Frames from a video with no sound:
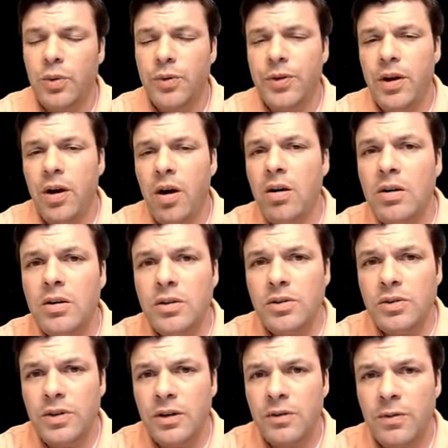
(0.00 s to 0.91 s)
And so, what the
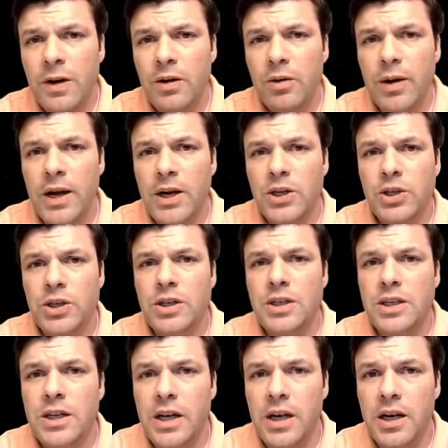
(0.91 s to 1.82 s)
Articles of
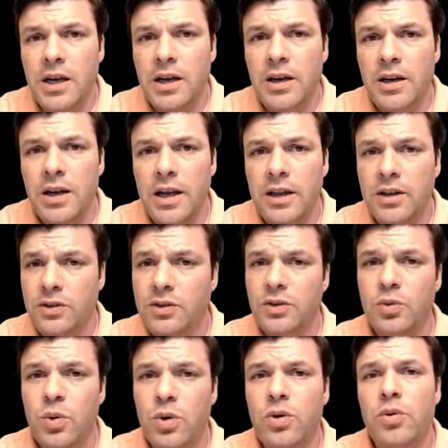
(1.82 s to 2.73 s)
Confederation did, and
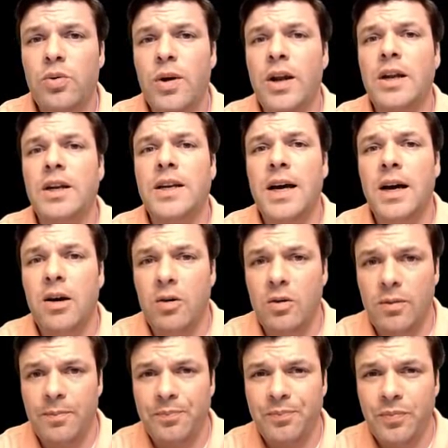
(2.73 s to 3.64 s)
this is worth writing
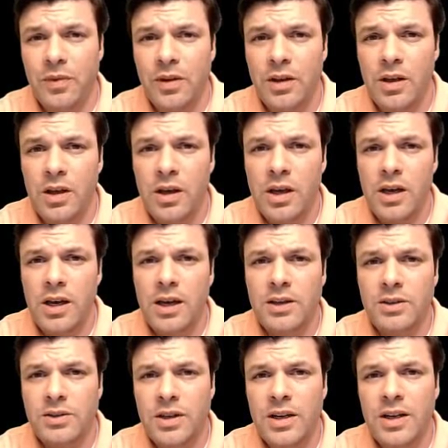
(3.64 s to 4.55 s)
down,
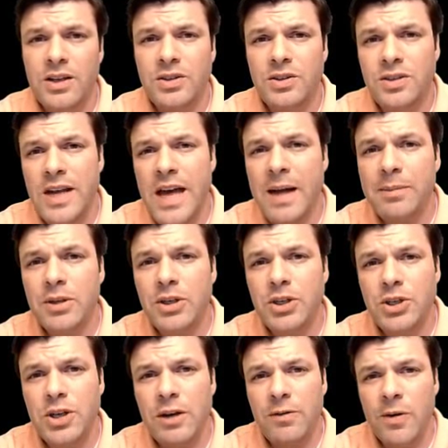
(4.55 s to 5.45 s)
is it
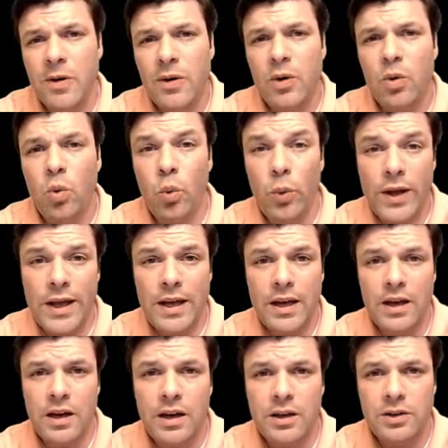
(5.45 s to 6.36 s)
established a very
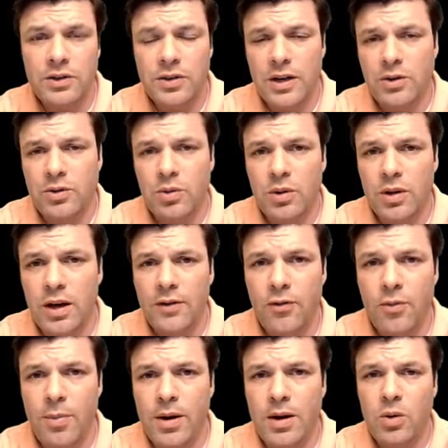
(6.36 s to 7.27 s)
weak
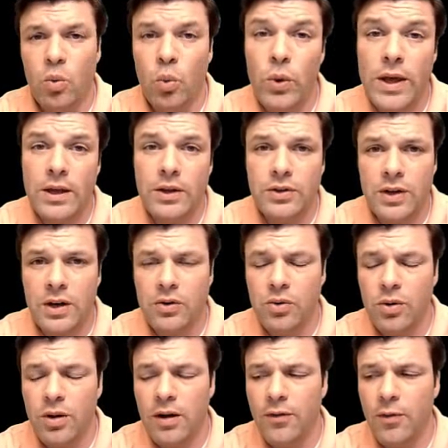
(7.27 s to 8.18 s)
central government, weak
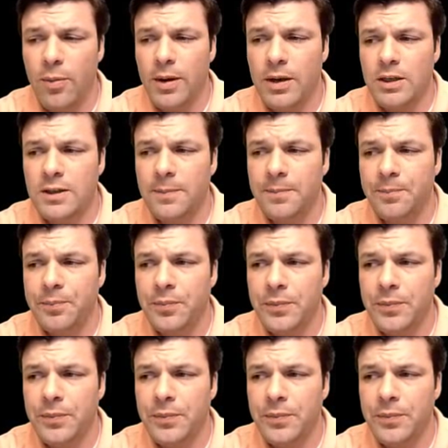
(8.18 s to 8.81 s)
central government.